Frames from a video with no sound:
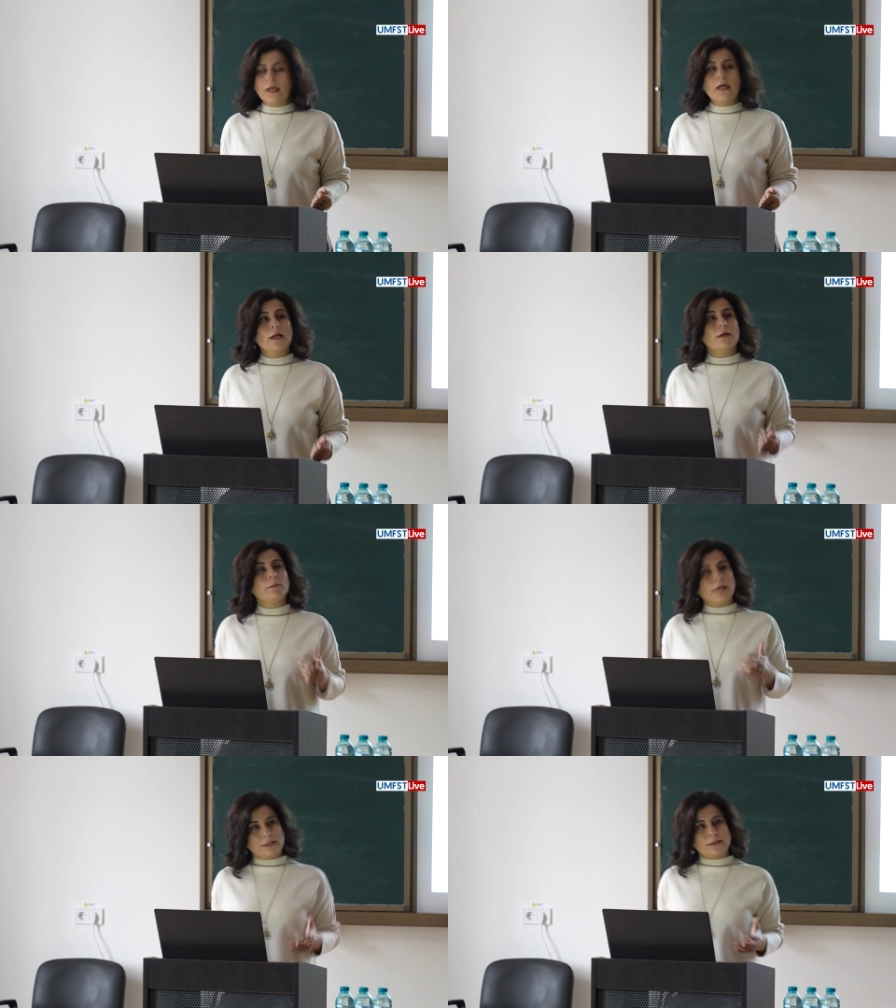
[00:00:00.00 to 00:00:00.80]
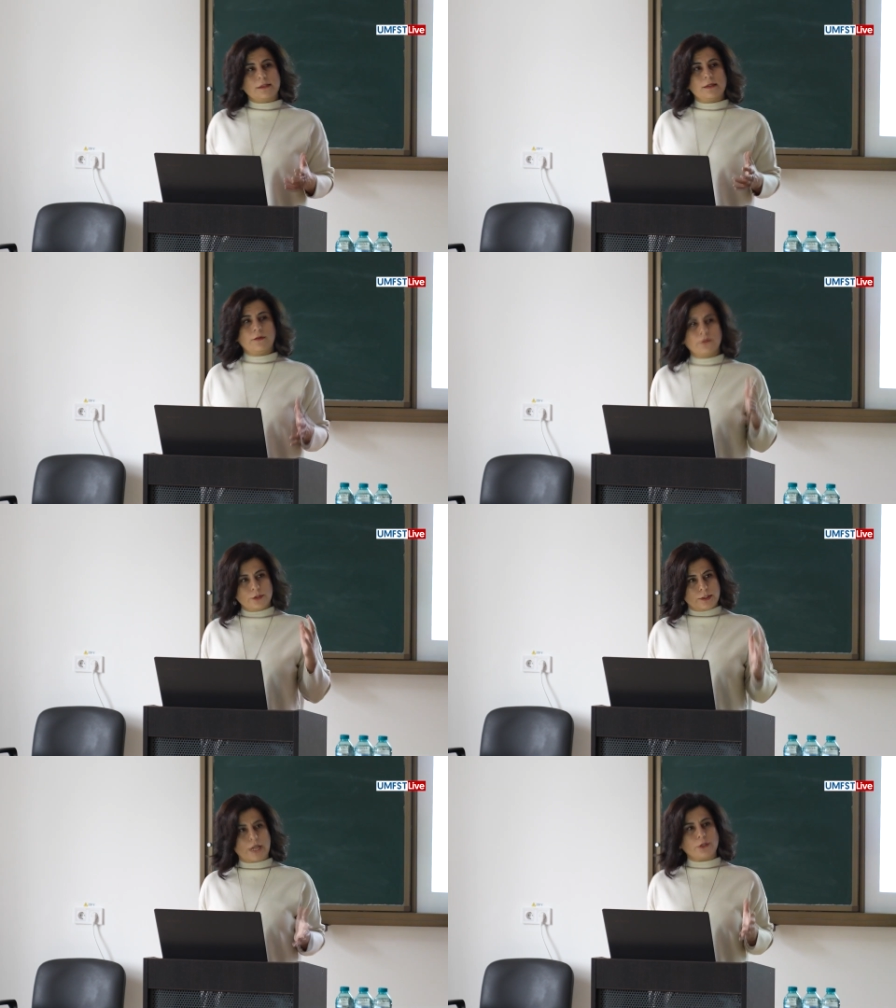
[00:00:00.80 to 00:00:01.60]
But
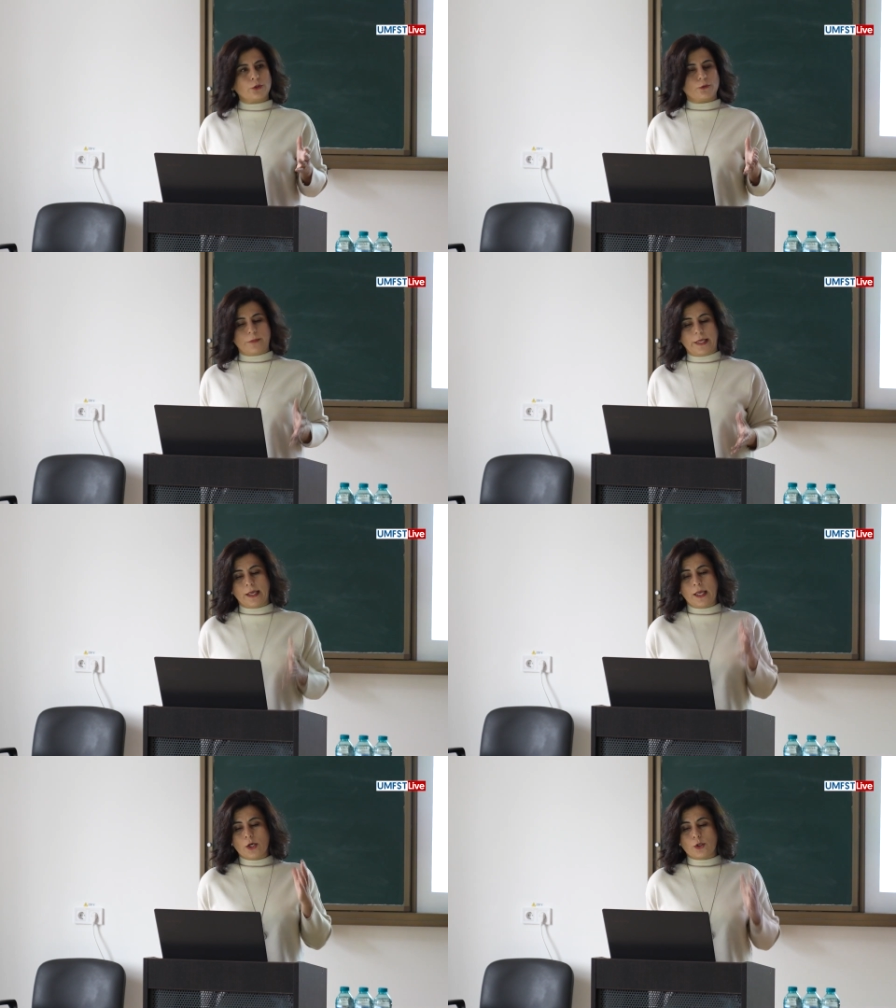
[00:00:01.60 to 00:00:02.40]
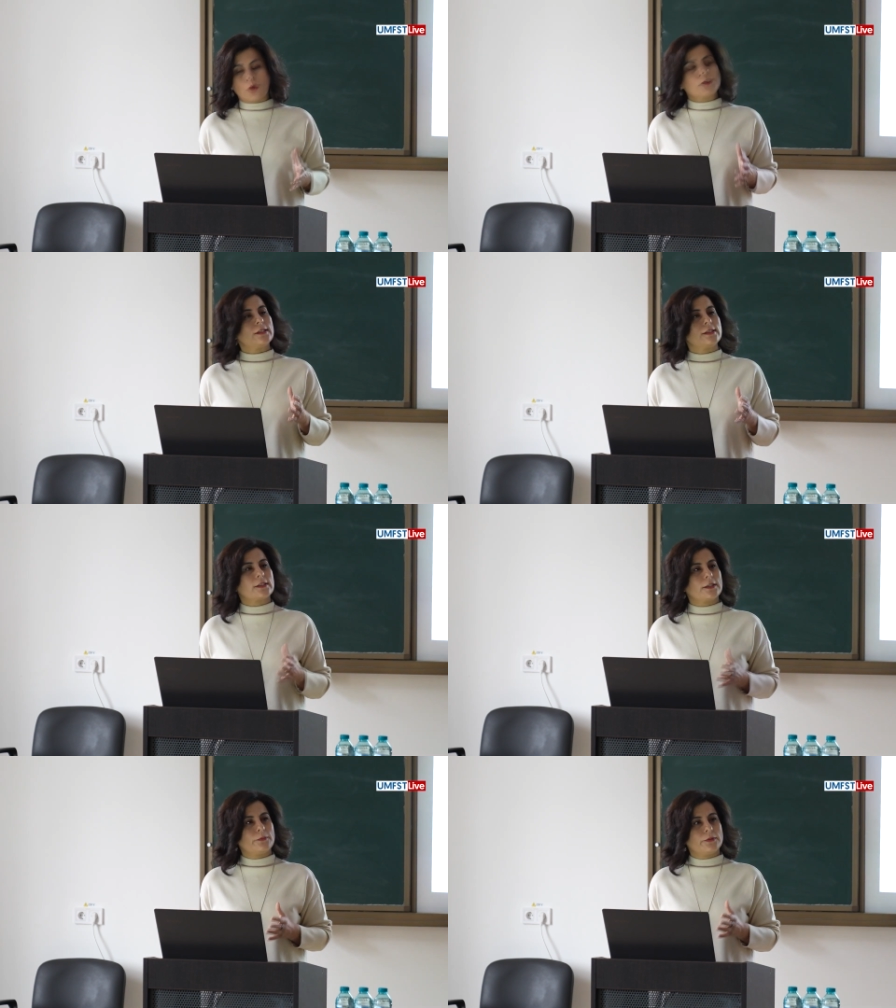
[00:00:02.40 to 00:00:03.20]
there should be gross
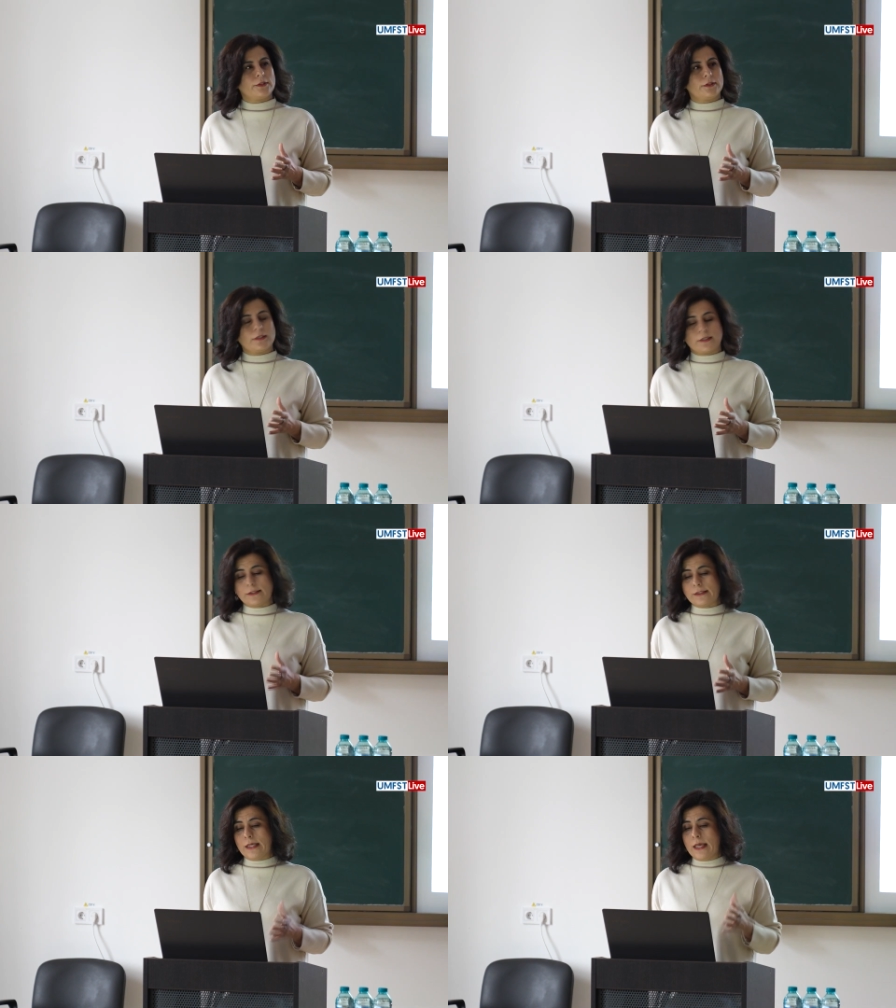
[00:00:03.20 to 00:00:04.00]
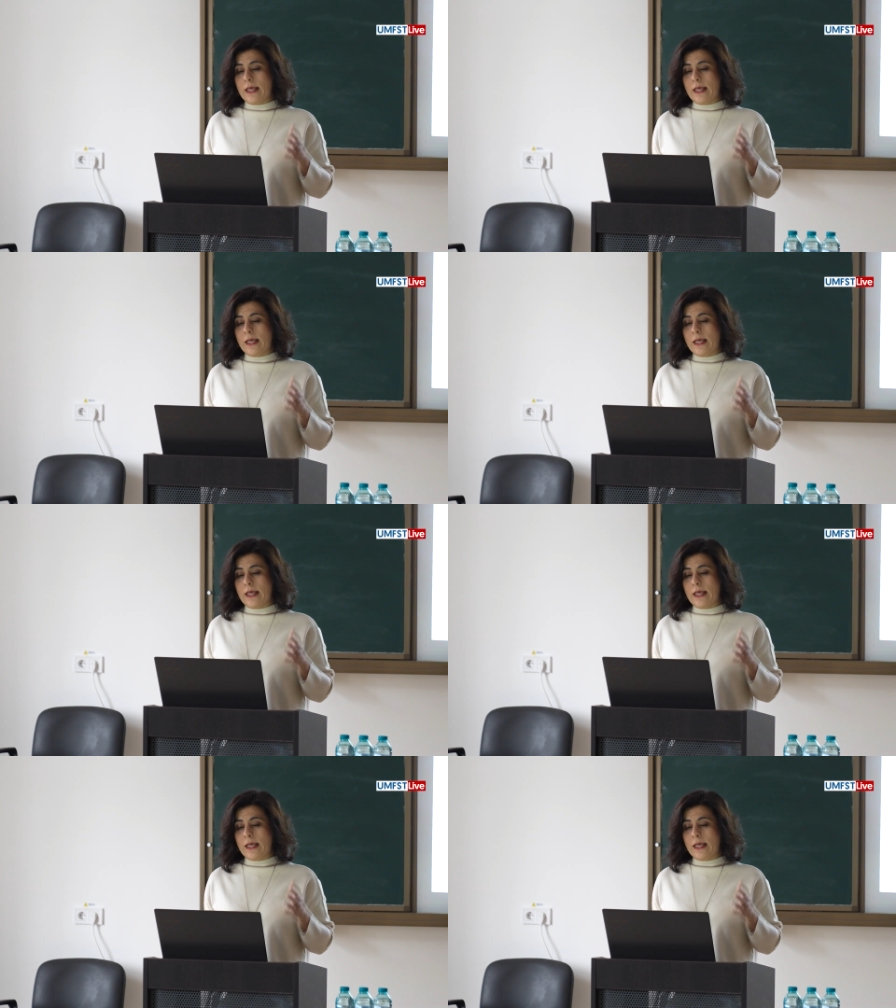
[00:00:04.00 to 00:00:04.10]
descriptors,